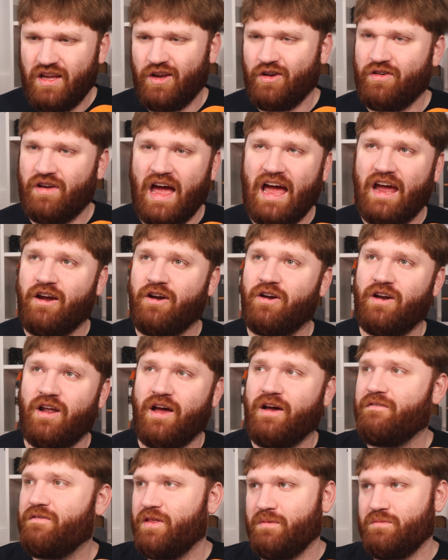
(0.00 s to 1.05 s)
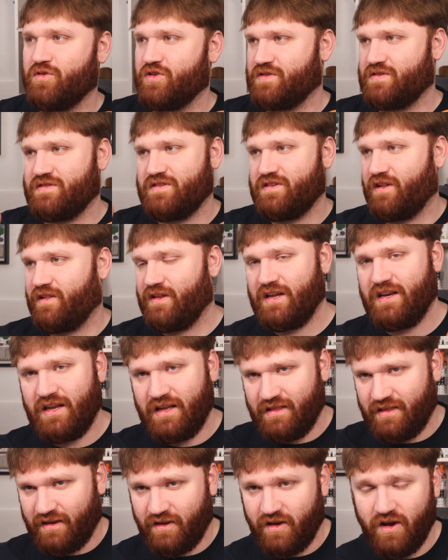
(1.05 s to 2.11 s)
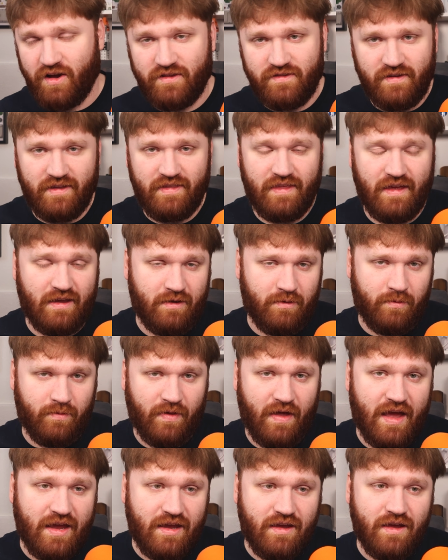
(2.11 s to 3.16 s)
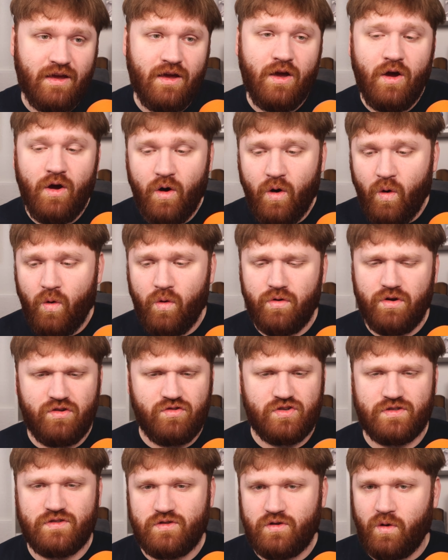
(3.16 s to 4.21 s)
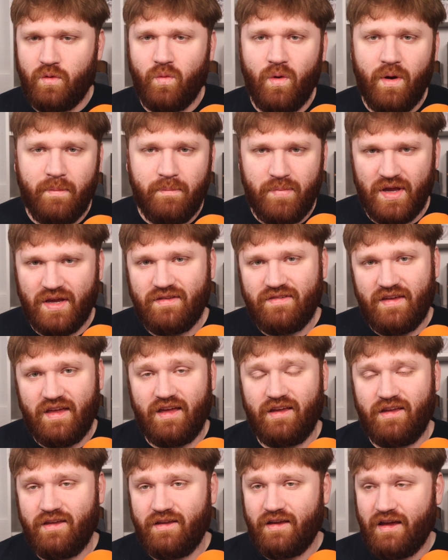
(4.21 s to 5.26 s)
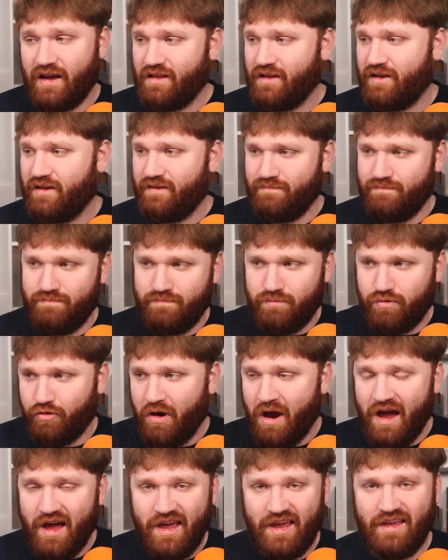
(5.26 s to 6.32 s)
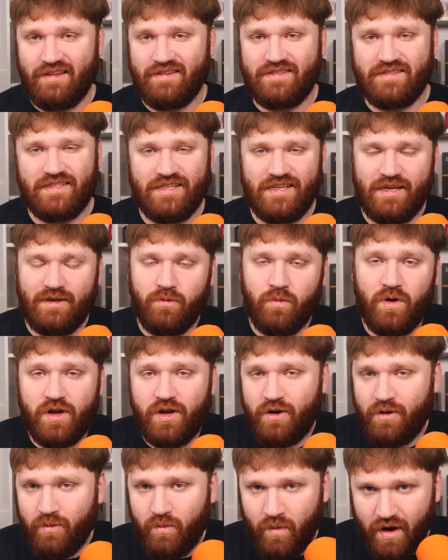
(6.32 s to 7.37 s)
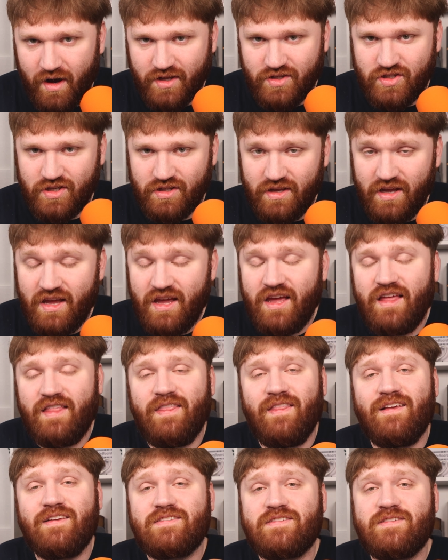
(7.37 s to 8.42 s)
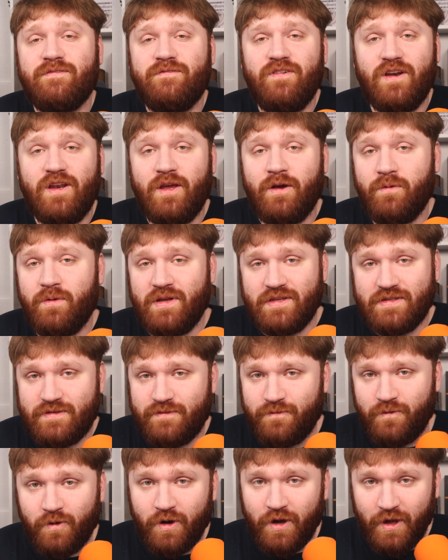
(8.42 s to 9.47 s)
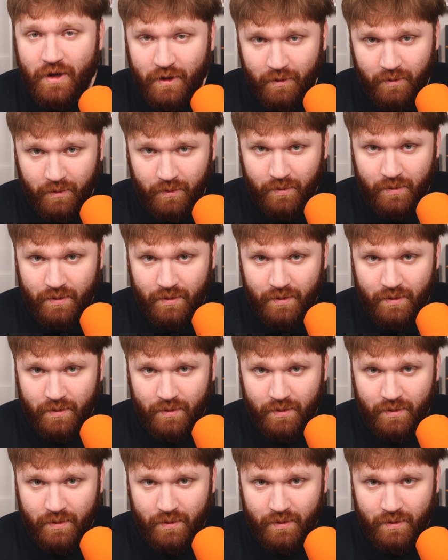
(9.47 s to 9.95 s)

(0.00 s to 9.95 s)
you're tired of them just deleting the content that you like, or you just don't want big tech kind of prying and seeing what you're watching, this video is for you.